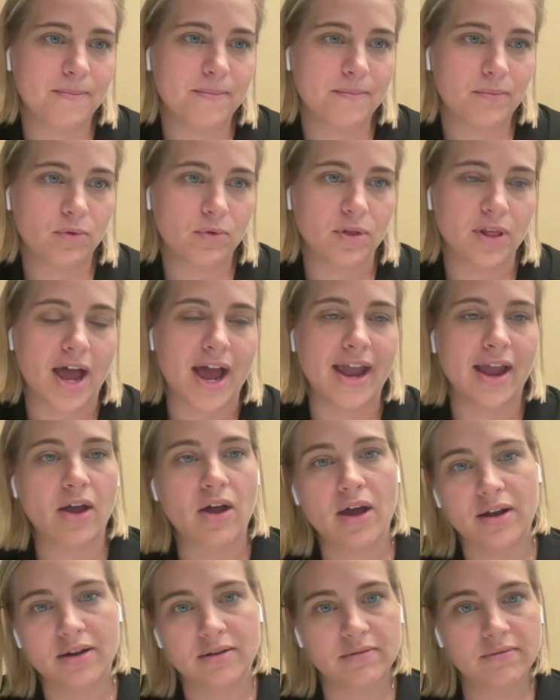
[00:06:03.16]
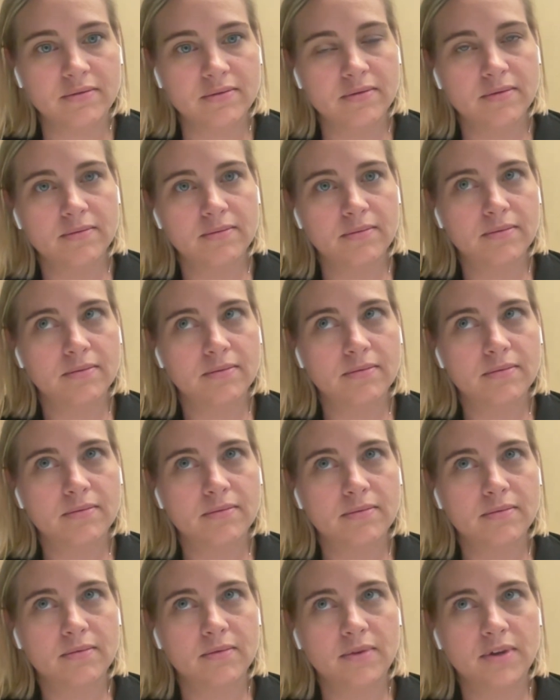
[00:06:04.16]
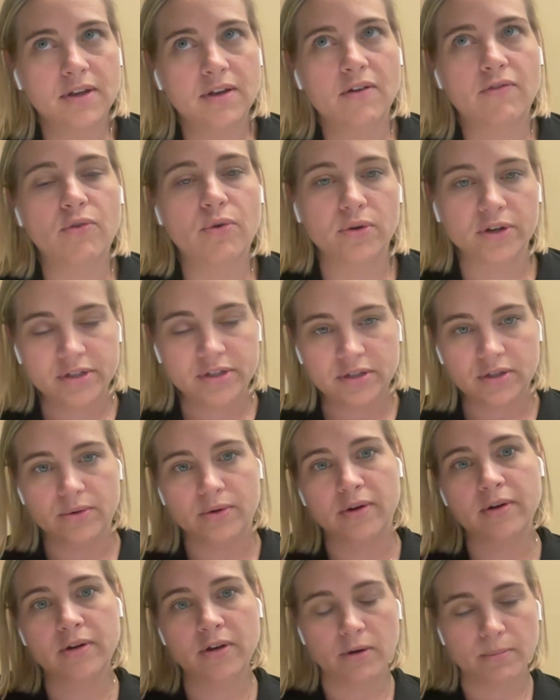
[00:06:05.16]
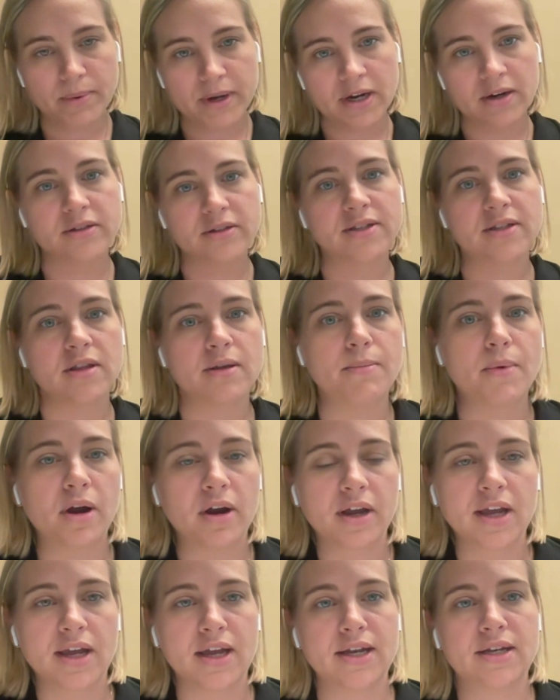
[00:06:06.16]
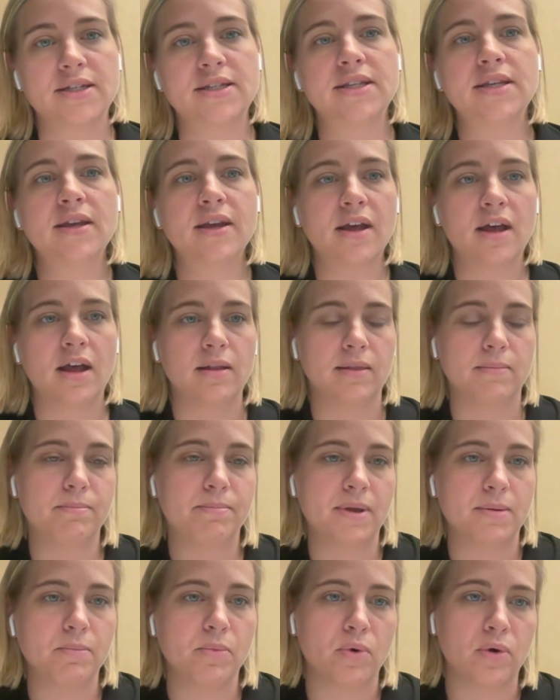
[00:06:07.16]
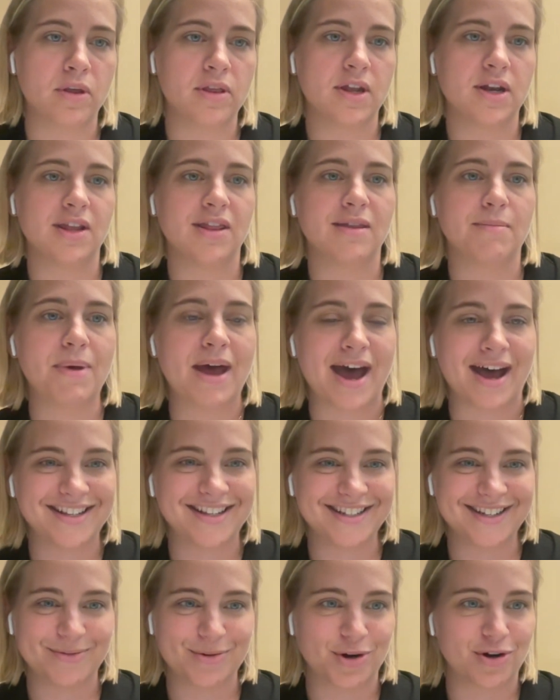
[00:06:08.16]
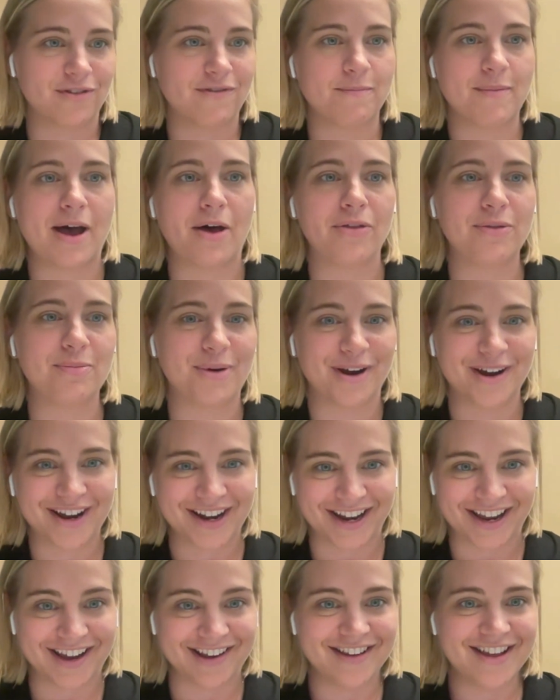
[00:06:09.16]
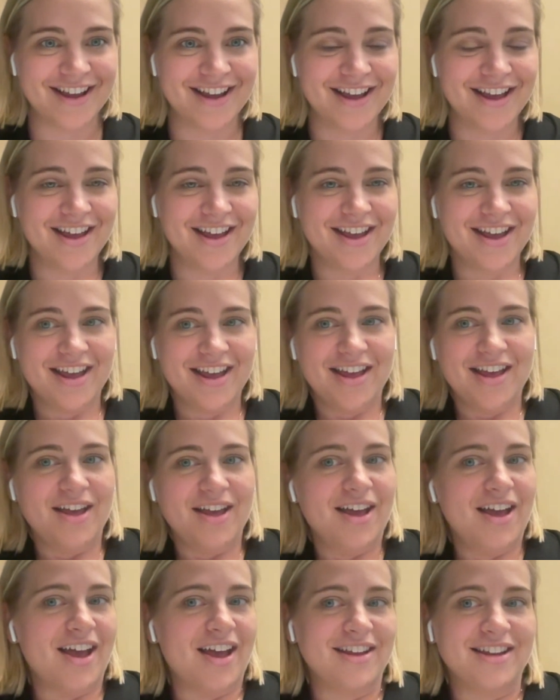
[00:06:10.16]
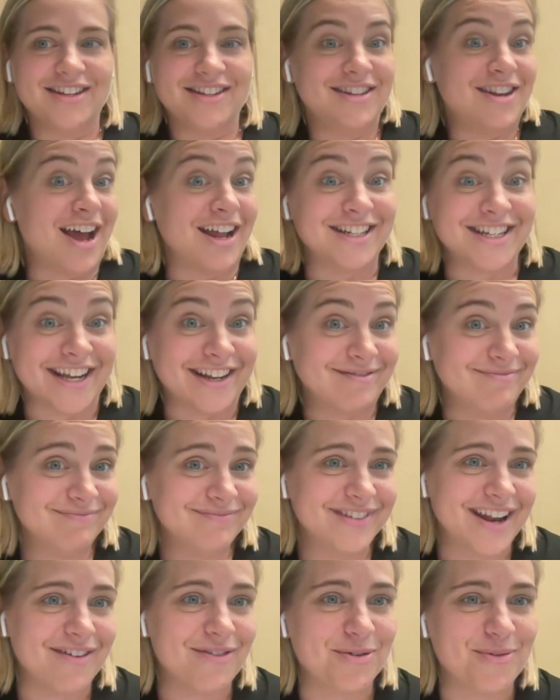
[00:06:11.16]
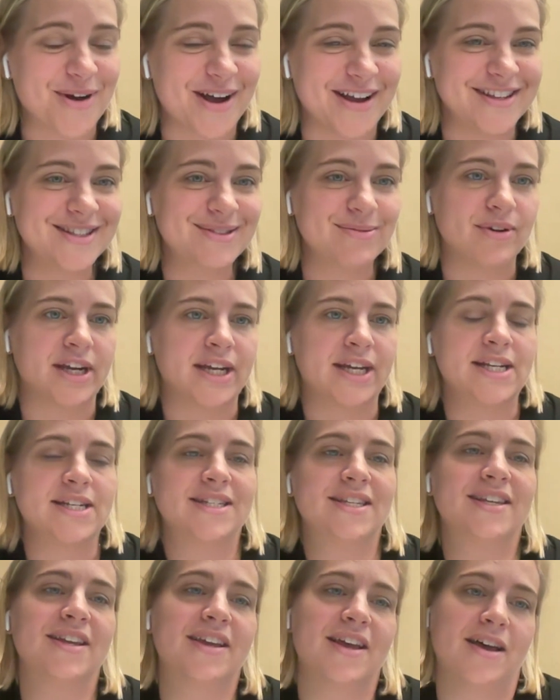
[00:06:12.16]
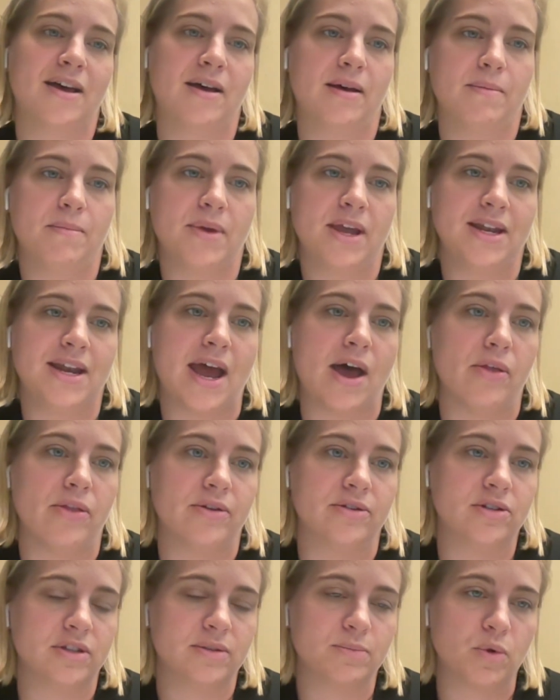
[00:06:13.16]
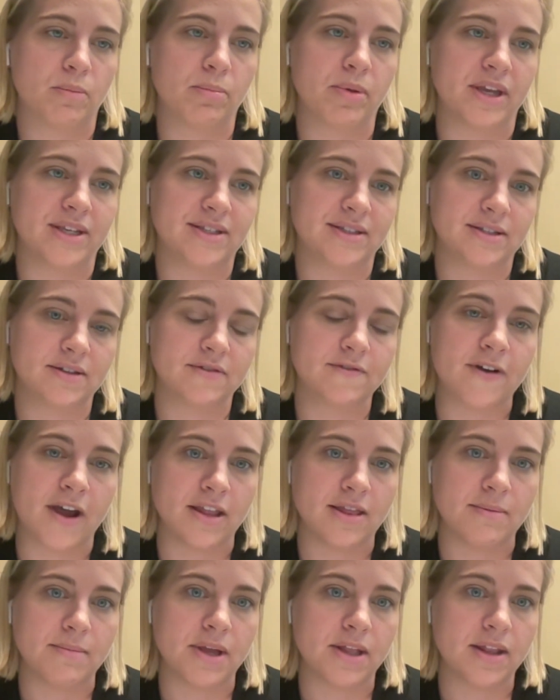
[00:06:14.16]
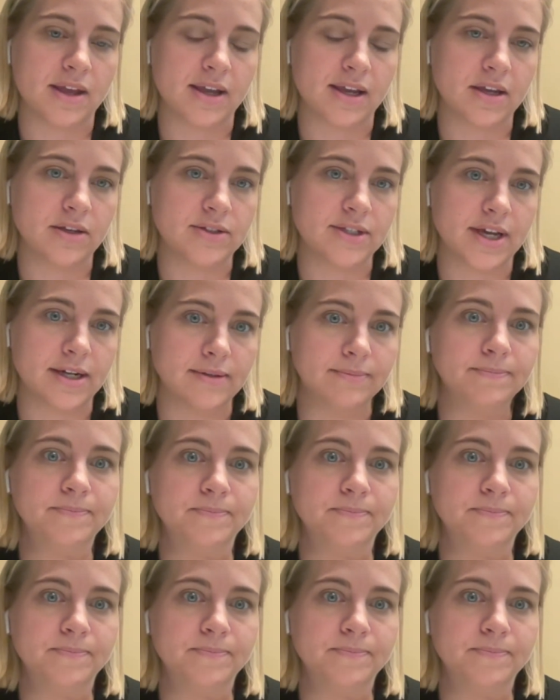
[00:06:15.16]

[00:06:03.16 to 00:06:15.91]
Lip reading: relying on, of course, your peers in the market a bit more than in the past. Word of mouth marketing, not dead, never was, right? And now there's just more places to find them in, like you said.